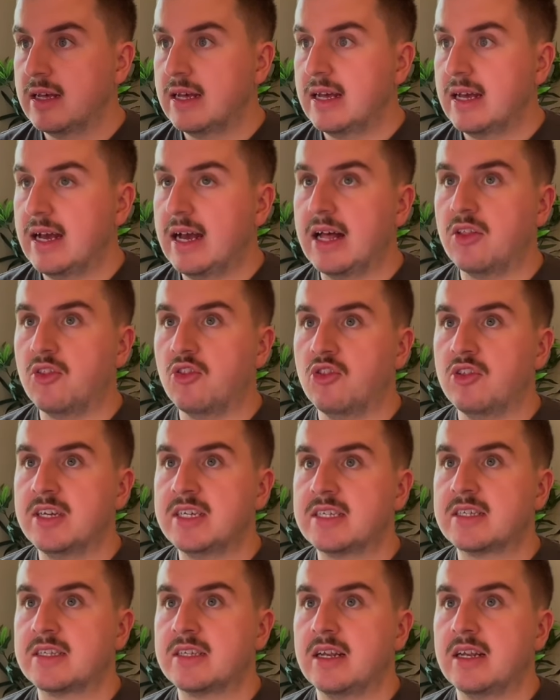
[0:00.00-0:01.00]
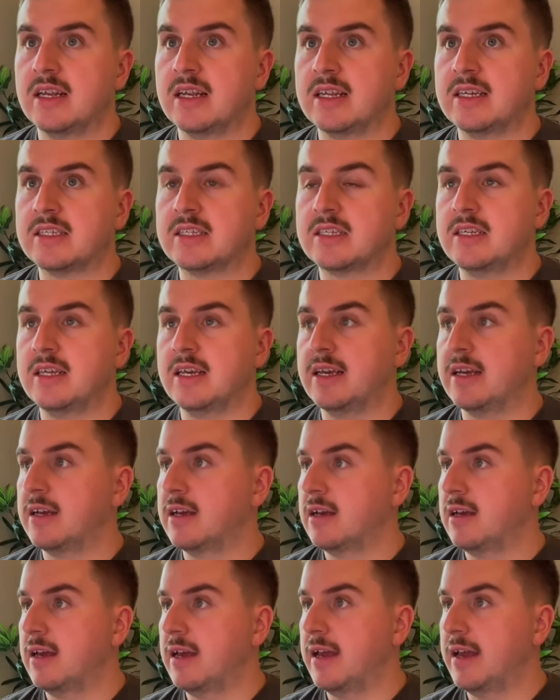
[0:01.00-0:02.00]
at this listing
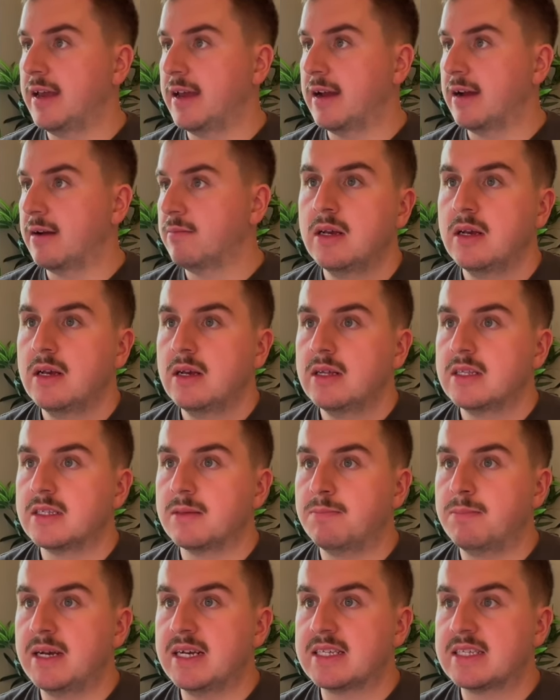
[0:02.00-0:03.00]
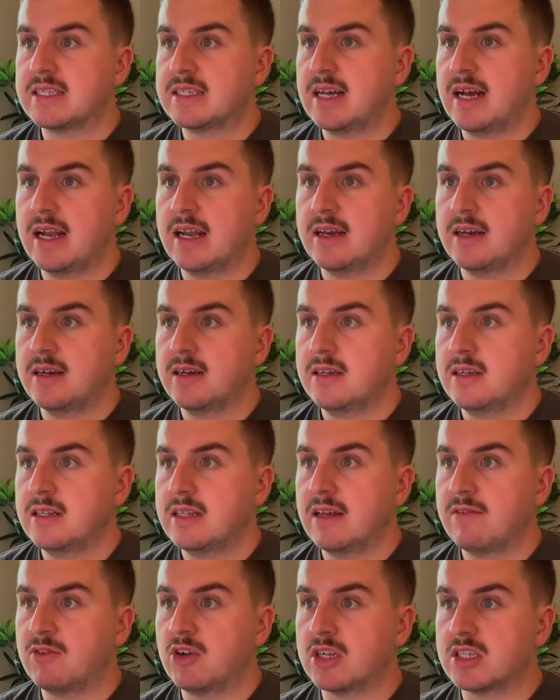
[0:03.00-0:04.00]
here. It's a bestseller.
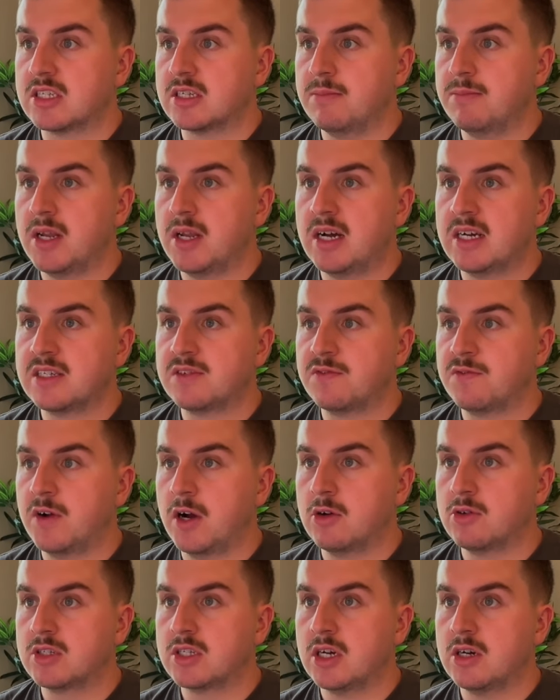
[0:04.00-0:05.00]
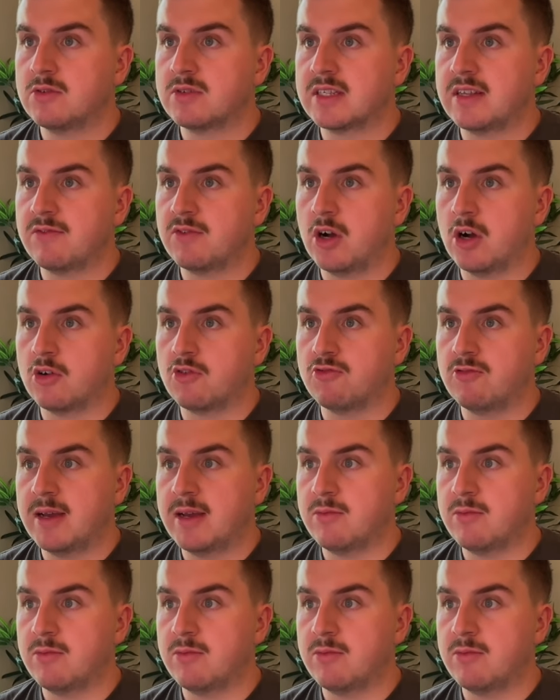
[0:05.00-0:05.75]
They've got some nice photos. They've got great